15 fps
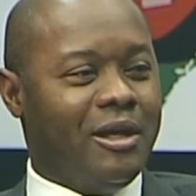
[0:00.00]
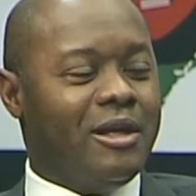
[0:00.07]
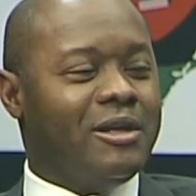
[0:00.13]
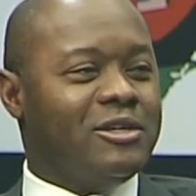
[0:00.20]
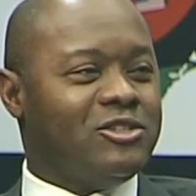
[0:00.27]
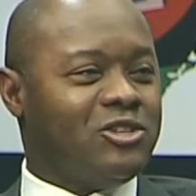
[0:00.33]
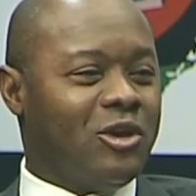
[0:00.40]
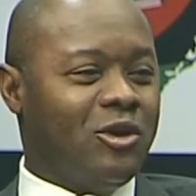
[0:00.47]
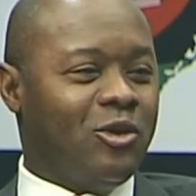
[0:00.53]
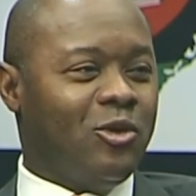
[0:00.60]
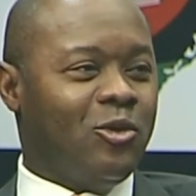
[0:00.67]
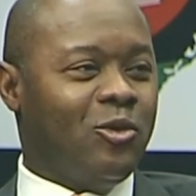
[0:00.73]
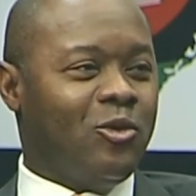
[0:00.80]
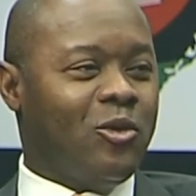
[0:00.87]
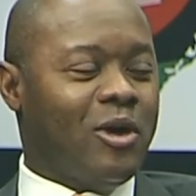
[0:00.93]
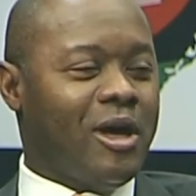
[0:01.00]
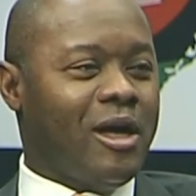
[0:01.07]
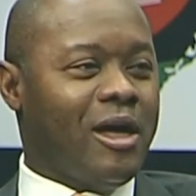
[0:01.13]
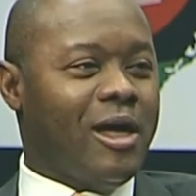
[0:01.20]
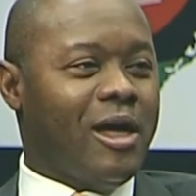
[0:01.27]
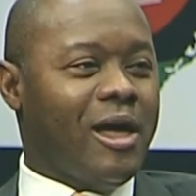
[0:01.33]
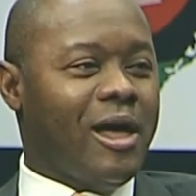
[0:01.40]
So
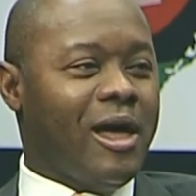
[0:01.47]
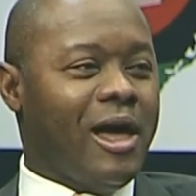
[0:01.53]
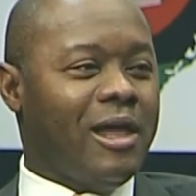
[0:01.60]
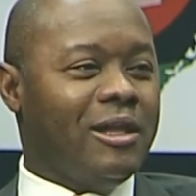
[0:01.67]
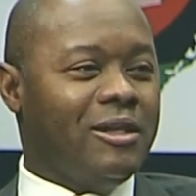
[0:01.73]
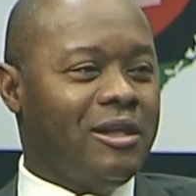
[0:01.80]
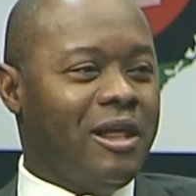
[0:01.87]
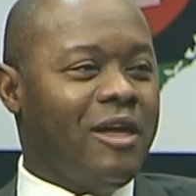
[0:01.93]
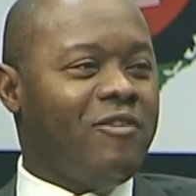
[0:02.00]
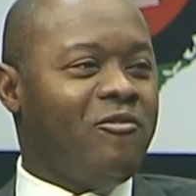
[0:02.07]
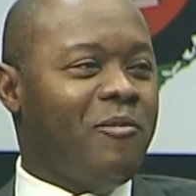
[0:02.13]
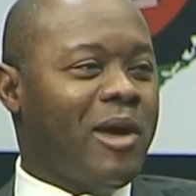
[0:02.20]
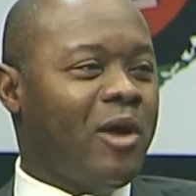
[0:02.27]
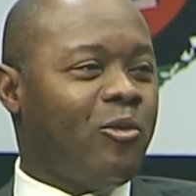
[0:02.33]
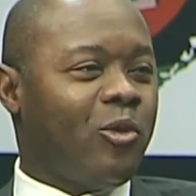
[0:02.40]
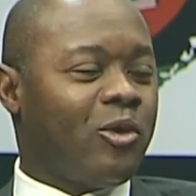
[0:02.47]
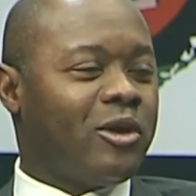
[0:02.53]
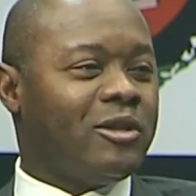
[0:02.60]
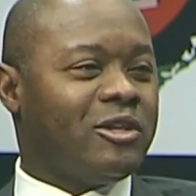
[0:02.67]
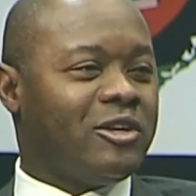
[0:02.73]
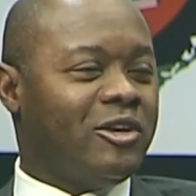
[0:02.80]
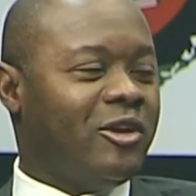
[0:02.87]
I loved my work
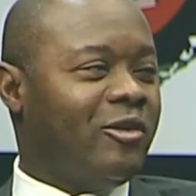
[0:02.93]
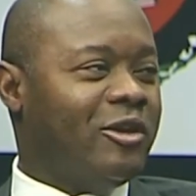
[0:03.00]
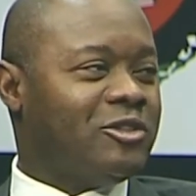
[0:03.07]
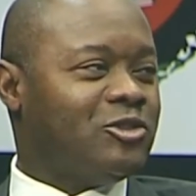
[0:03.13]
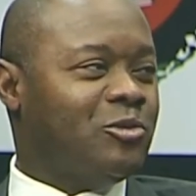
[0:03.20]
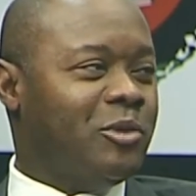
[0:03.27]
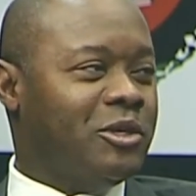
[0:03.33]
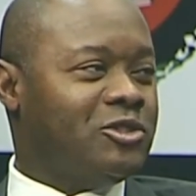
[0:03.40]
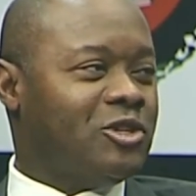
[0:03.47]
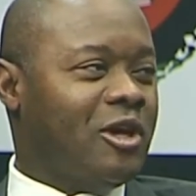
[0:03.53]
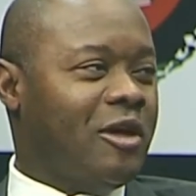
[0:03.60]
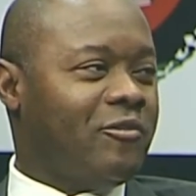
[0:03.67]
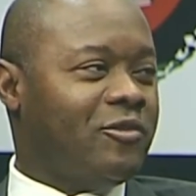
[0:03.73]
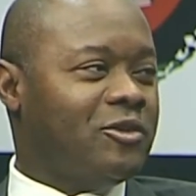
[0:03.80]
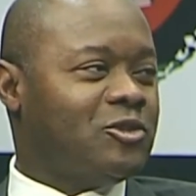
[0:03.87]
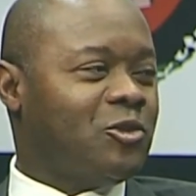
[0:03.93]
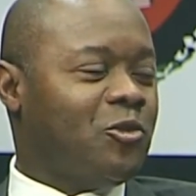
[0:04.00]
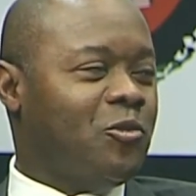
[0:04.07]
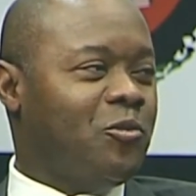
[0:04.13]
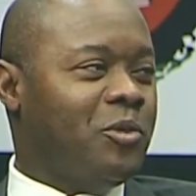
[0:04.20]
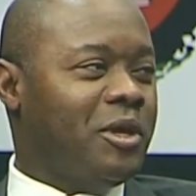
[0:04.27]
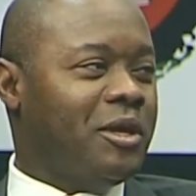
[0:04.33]
at the Congressional Budget Office,
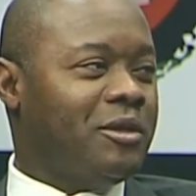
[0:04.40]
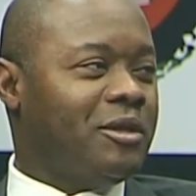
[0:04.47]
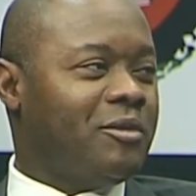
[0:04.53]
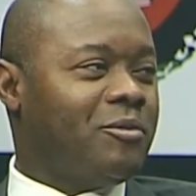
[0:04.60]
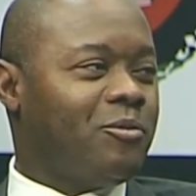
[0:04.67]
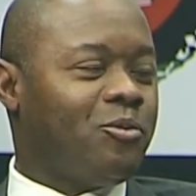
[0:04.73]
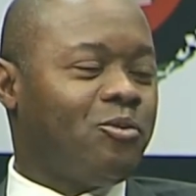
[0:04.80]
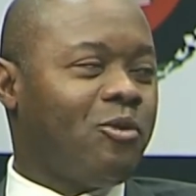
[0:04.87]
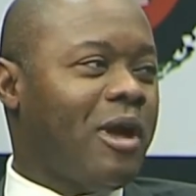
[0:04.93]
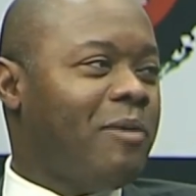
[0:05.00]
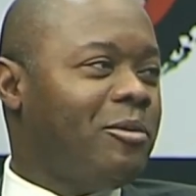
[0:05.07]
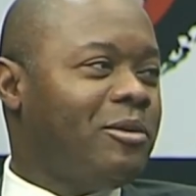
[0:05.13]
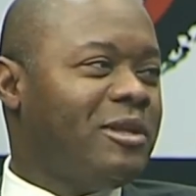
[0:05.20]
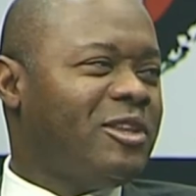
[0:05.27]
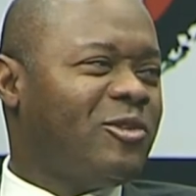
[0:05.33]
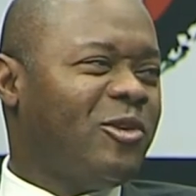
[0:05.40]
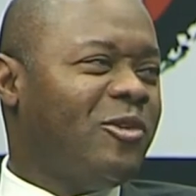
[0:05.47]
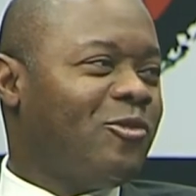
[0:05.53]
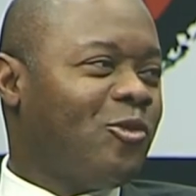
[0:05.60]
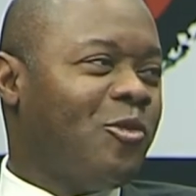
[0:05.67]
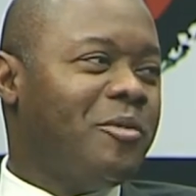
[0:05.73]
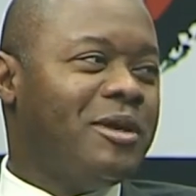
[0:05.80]
but probably three or
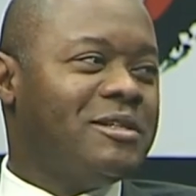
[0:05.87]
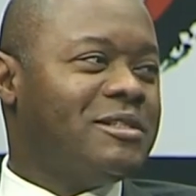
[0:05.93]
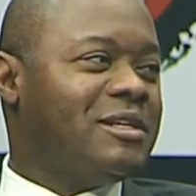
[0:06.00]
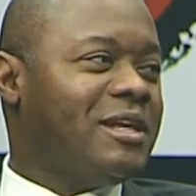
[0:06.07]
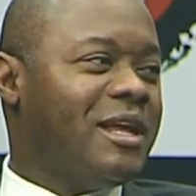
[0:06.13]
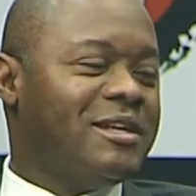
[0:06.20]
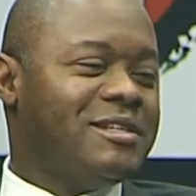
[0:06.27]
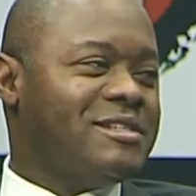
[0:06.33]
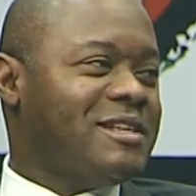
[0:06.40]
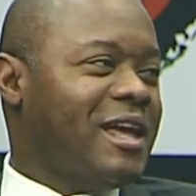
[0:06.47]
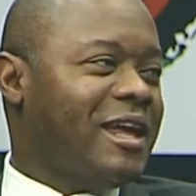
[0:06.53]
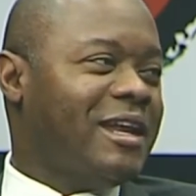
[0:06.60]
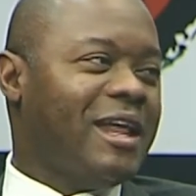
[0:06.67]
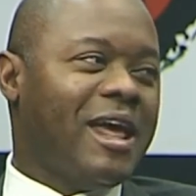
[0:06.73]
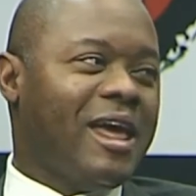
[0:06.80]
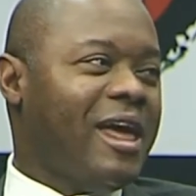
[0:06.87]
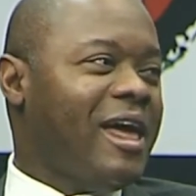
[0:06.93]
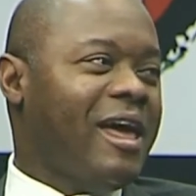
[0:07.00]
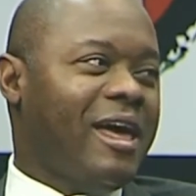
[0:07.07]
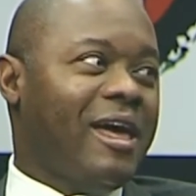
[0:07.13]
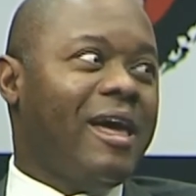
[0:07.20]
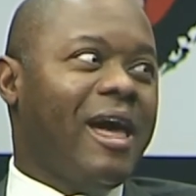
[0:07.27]
four months in, I decided I,
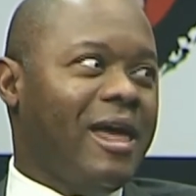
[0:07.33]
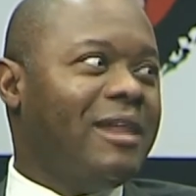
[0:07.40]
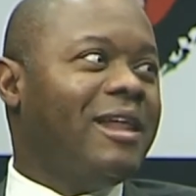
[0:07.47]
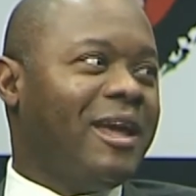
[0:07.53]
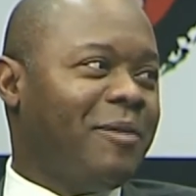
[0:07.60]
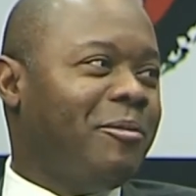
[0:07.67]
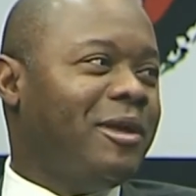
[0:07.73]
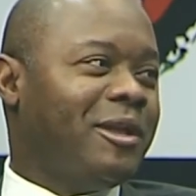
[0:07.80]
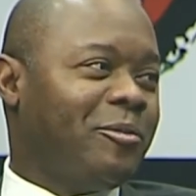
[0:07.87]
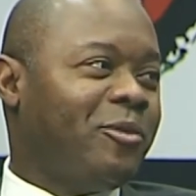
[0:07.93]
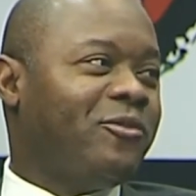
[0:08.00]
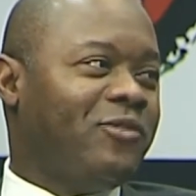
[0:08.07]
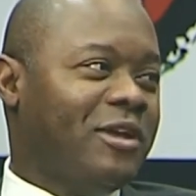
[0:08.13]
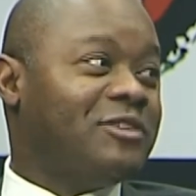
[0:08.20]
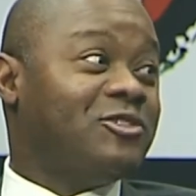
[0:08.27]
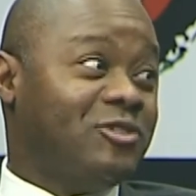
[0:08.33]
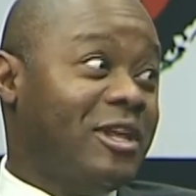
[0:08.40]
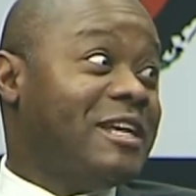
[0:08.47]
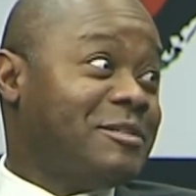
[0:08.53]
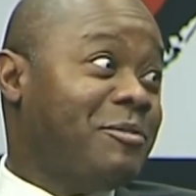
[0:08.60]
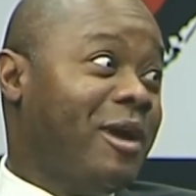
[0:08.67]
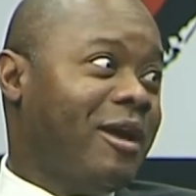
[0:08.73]
I like being a professor.
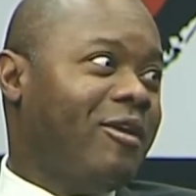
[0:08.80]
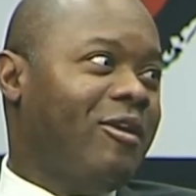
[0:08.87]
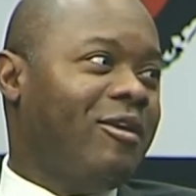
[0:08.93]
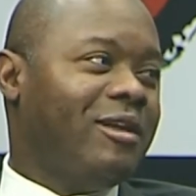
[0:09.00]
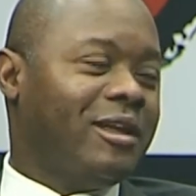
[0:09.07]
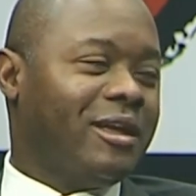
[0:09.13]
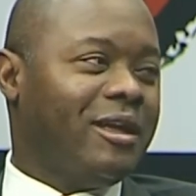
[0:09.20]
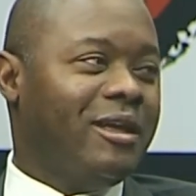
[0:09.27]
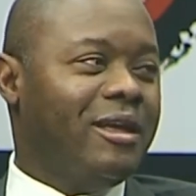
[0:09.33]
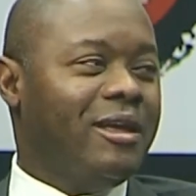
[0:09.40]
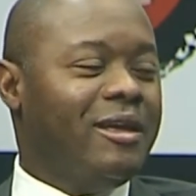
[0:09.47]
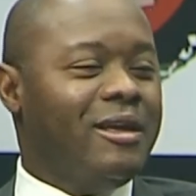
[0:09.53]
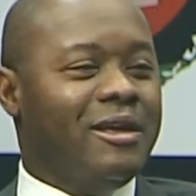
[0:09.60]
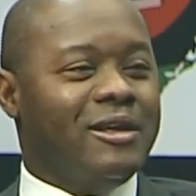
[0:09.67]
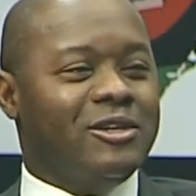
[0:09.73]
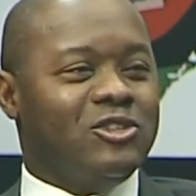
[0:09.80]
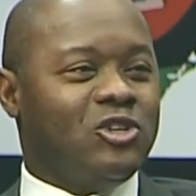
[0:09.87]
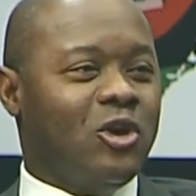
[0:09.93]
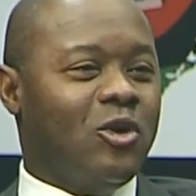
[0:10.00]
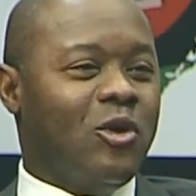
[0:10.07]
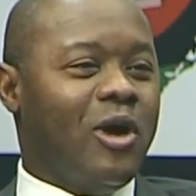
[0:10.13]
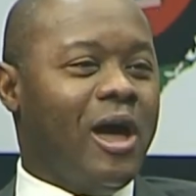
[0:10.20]
That's my calling. Right.
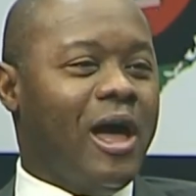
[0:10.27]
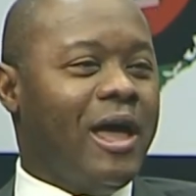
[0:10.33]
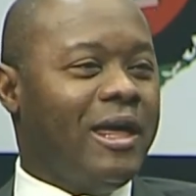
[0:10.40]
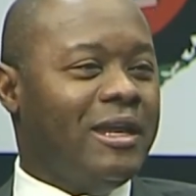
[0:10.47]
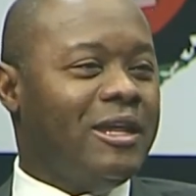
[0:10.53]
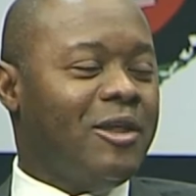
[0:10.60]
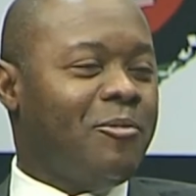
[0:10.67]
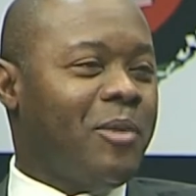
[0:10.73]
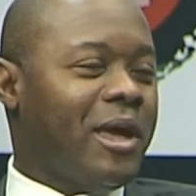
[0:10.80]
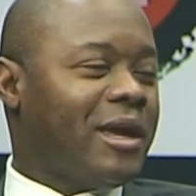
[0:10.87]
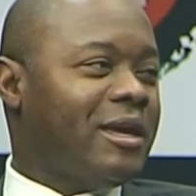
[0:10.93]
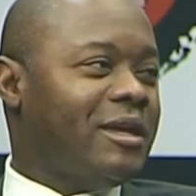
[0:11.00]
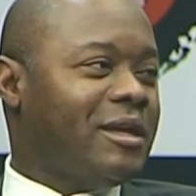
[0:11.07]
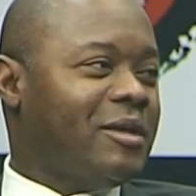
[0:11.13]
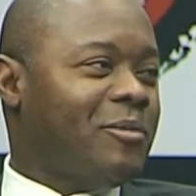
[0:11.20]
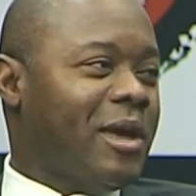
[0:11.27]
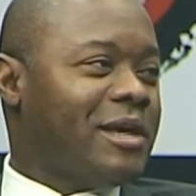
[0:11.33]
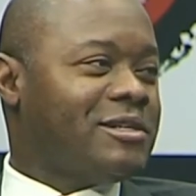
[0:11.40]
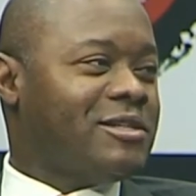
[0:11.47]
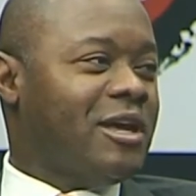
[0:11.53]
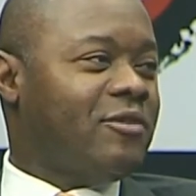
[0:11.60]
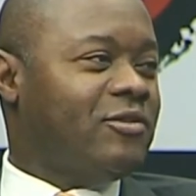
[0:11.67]
So I ended up back at,
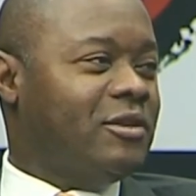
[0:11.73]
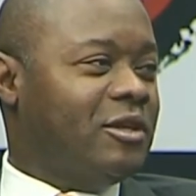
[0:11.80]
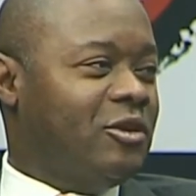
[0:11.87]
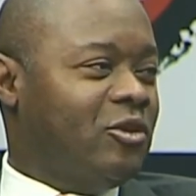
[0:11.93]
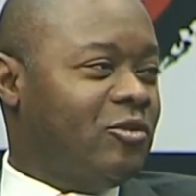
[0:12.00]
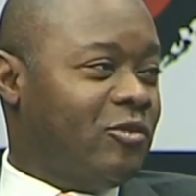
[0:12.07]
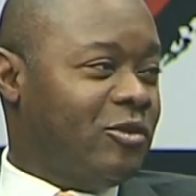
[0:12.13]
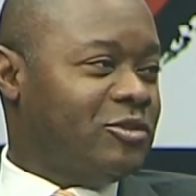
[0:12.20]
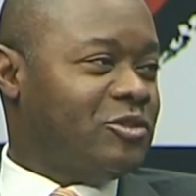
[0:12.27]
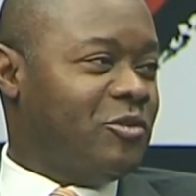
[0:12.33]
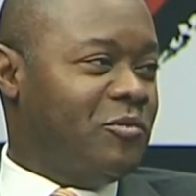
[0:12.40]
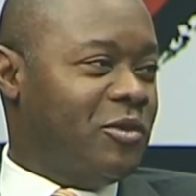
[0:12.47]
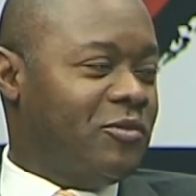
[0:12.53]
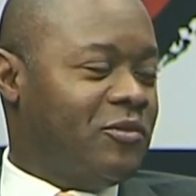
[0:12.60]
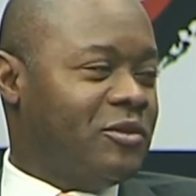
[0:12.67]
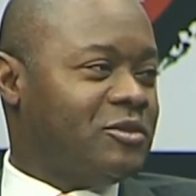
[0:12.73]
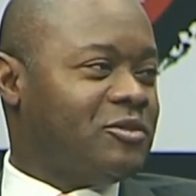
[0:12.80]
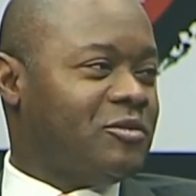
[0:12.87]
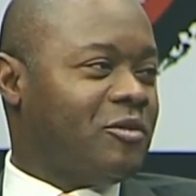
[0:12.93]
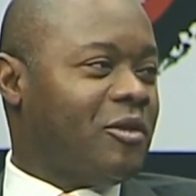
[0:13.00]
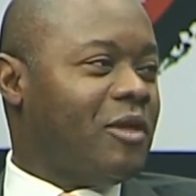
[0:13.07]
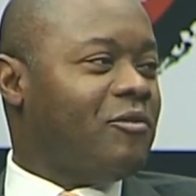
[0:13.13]
back south in the University of
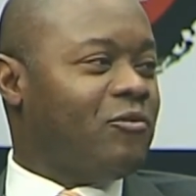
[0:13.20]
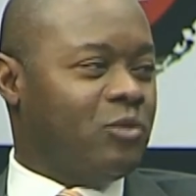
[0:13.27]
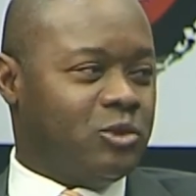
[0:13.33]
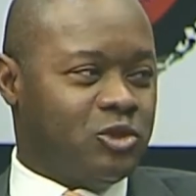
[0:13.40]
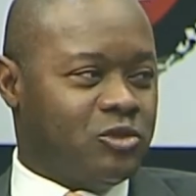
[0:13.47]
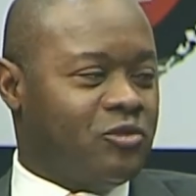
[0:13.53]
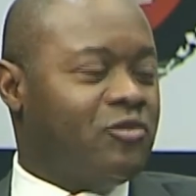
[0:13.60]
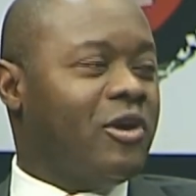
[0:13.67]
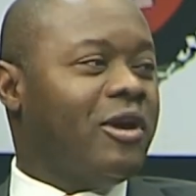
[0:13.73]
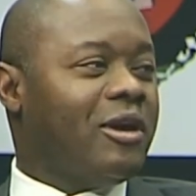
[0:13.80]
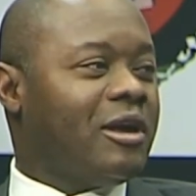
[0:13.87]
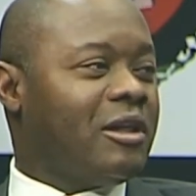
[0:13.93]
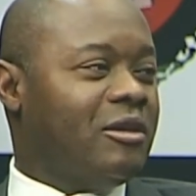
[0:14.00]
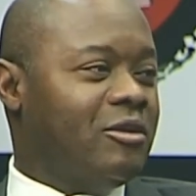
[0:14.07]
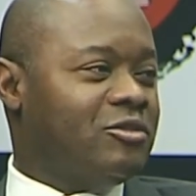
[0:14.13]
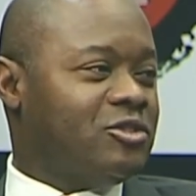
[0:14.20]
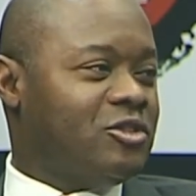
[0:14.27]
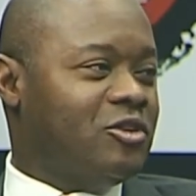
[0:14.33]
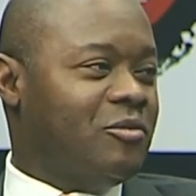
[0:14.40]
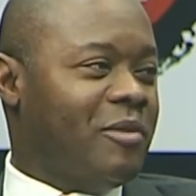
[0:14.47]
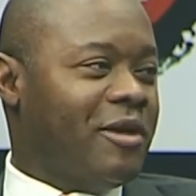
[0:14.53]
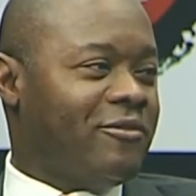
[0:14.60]
Memphis which is very close
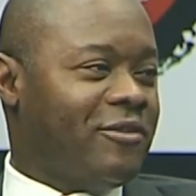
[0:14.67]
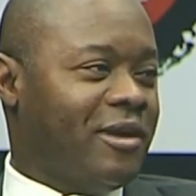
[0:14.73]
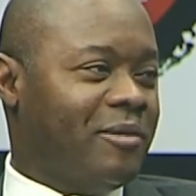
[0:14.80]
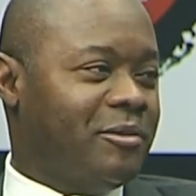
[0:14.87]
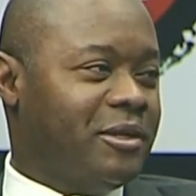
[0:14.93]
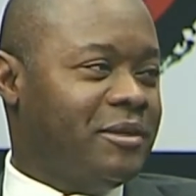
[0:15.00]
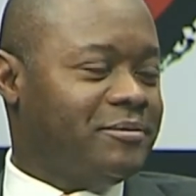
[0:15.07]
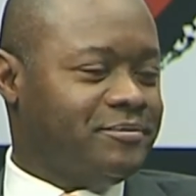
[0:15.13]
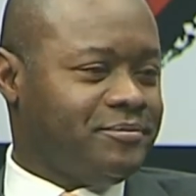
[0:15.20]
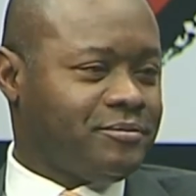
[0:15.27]
to my family.